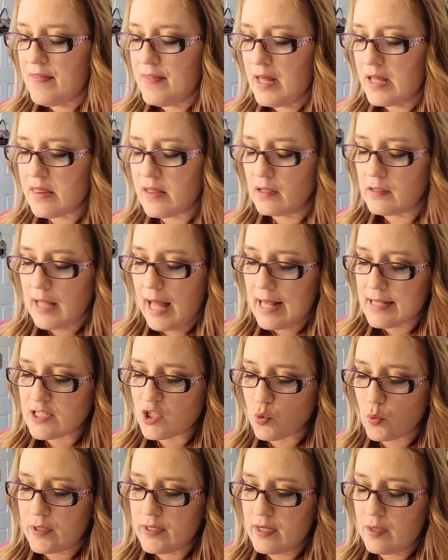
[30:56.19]
And then the
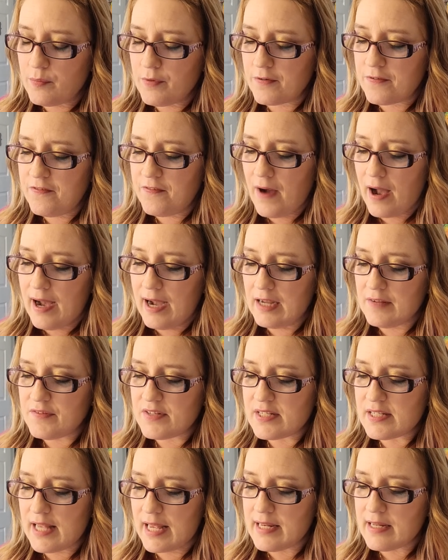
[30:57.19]
last one, number
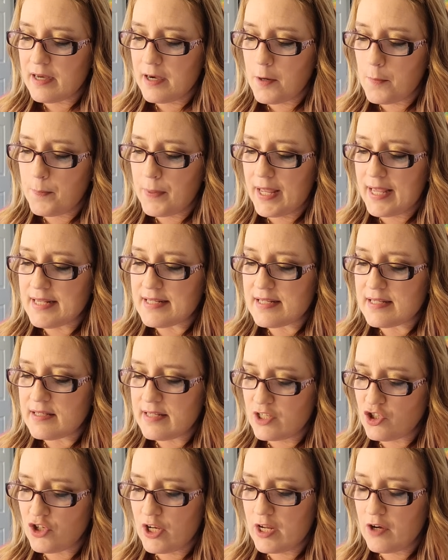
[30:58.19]
five, set up a
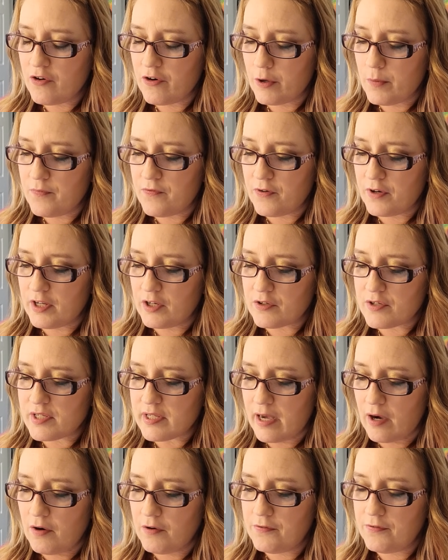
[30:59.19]
stitching group for
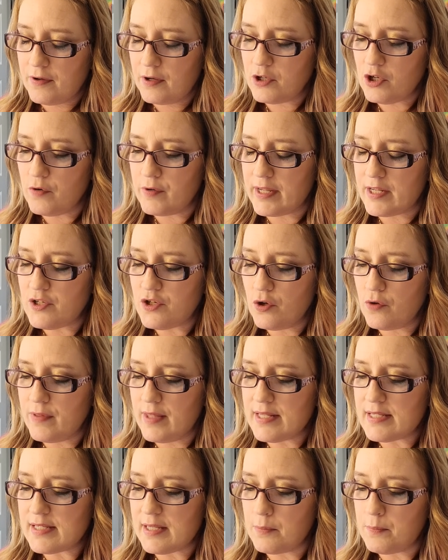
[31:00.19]
yourself. You can
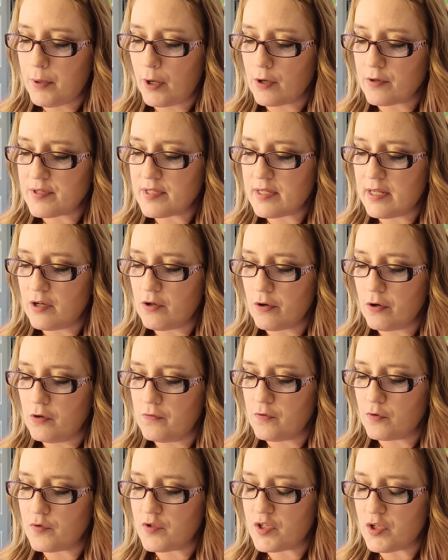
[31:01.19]
do this in person
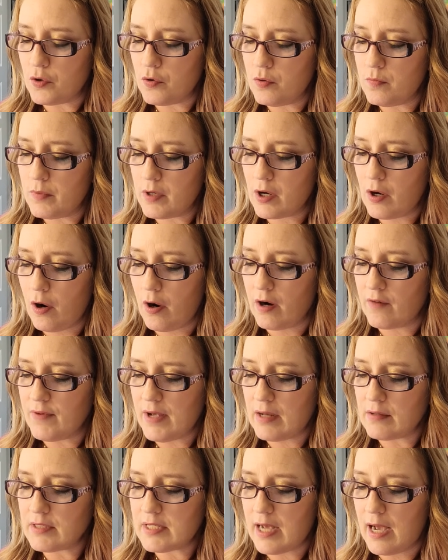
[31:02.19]
or over Zoom.
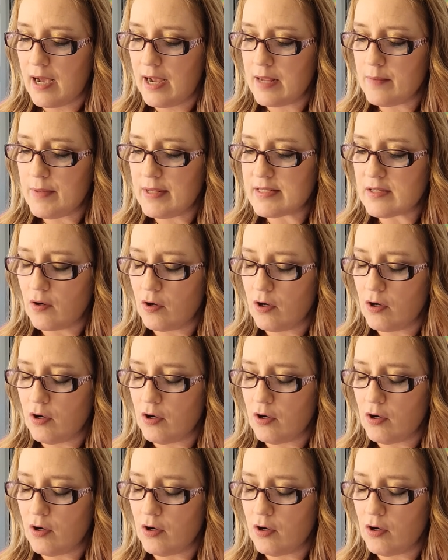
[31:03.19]
Carve out time